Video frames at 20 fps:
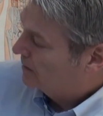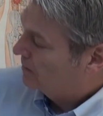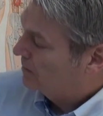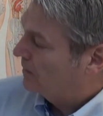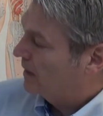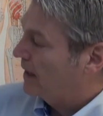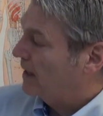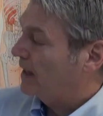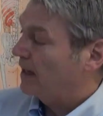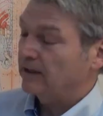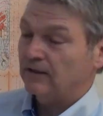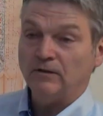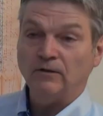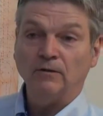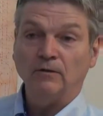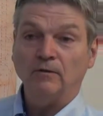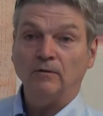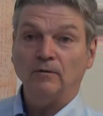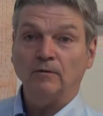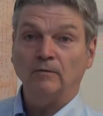
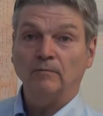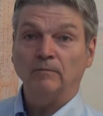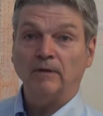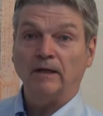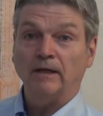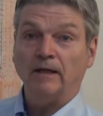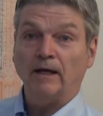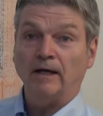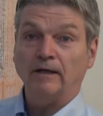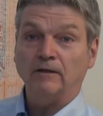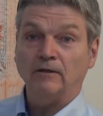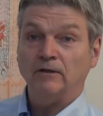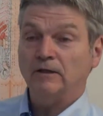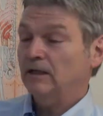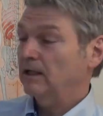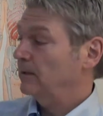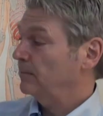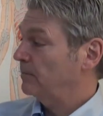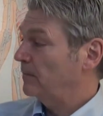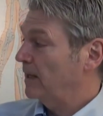
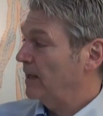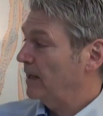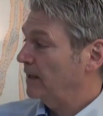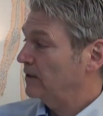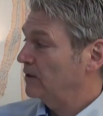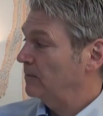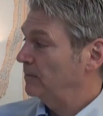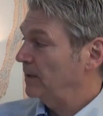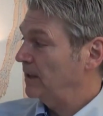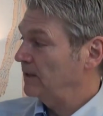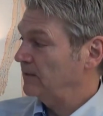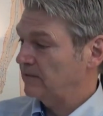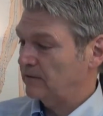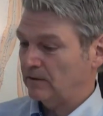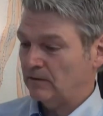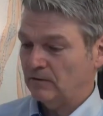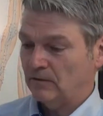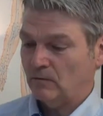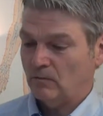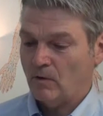Acuclip, my Acubase
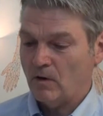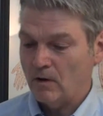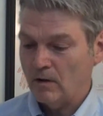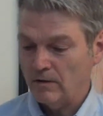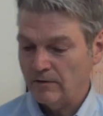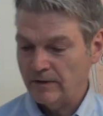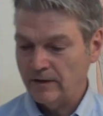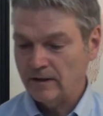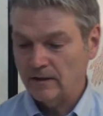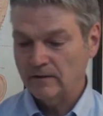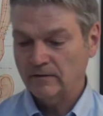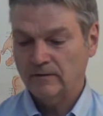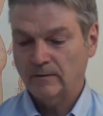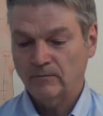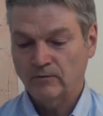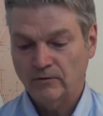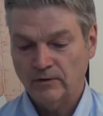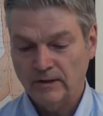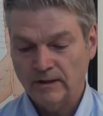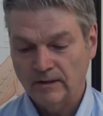there on the wall there as I'm
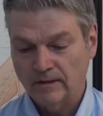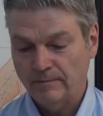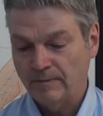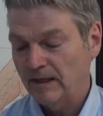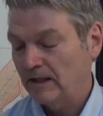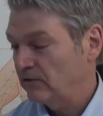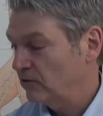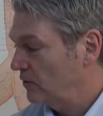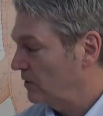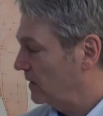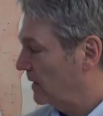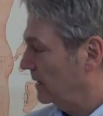treating the patient.